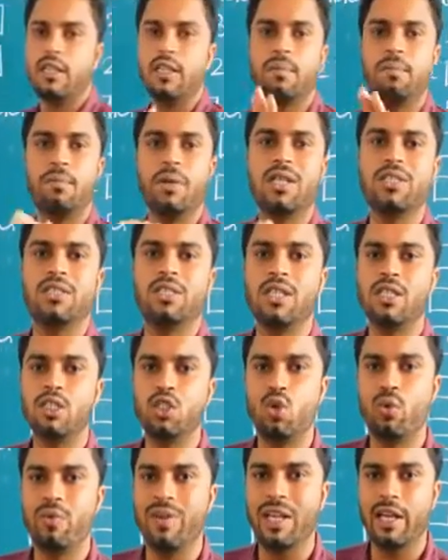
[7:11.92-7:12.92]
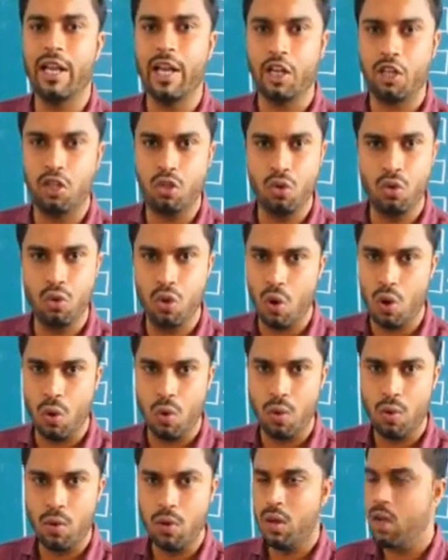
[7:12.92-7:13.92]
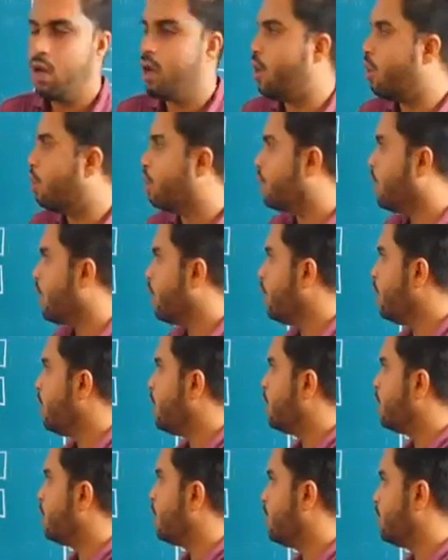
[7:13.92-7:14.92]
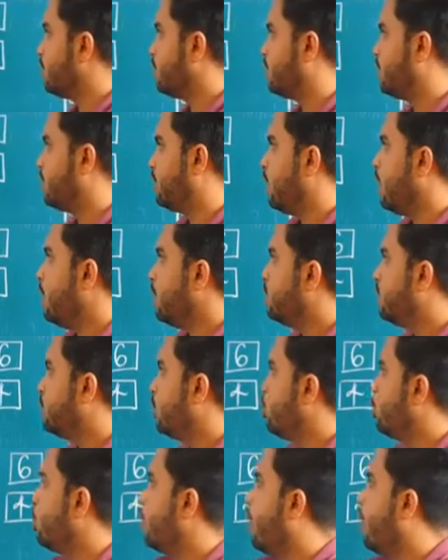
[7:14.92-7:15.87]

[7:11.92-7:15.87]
the pictures you will get to know. Okay, yes. See you